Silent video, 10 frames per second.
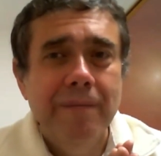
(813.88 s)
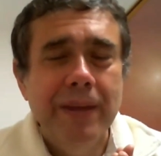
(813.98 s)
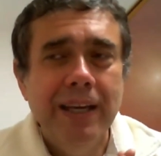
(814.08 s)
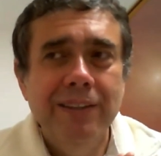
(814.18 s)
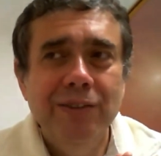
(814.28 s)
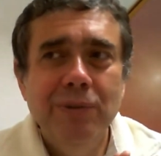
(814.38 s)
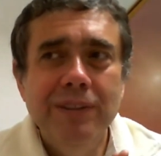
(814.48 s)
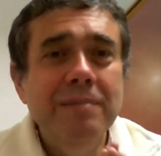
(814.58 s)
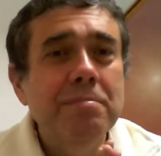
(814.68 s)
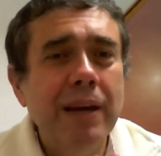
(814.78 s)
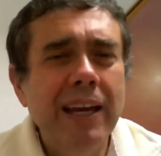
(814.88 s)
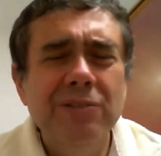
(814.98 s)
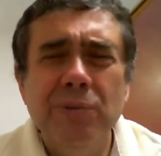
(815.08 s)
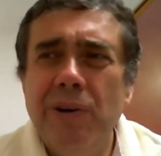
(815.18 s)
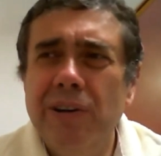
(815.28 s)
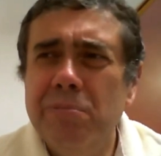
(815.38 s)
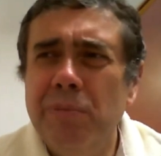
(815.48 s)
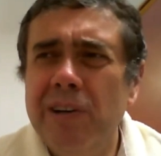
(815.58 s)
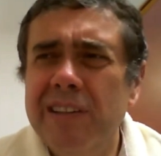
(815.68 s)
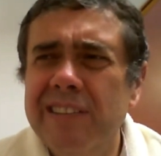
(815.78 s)
And it was amazing. We got
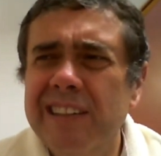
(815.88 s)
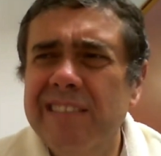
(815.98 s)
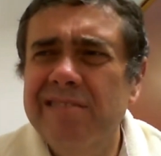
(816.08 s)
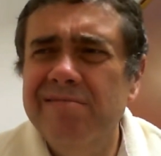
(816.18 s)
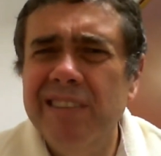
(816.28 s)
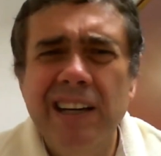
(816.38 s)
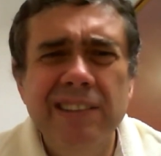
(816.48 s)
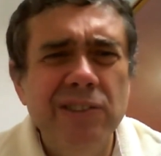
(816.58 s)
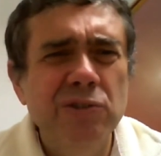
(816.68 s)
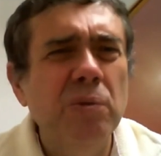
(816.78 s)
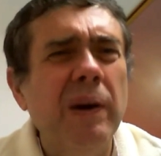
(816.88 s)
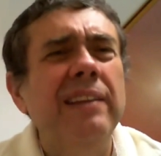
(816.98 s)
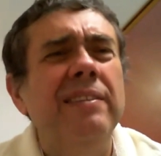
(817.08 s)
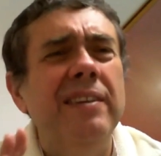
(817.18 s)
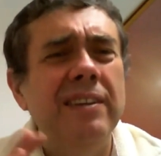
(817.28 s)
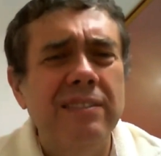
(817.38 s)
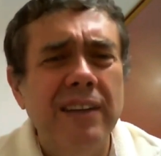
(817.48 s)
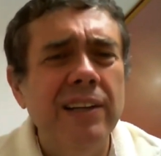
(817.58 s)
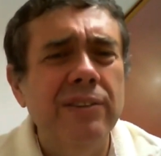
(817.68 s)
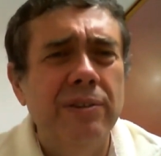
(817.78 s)
more than 120
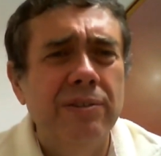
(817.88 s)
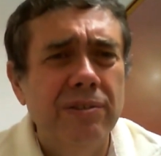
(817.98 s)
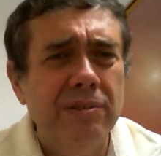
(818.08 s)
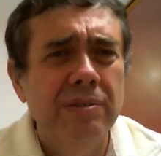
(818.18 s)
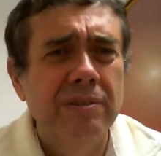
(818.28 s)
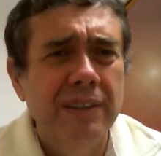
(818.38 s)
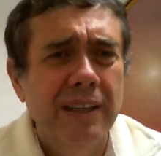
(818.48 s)
titles.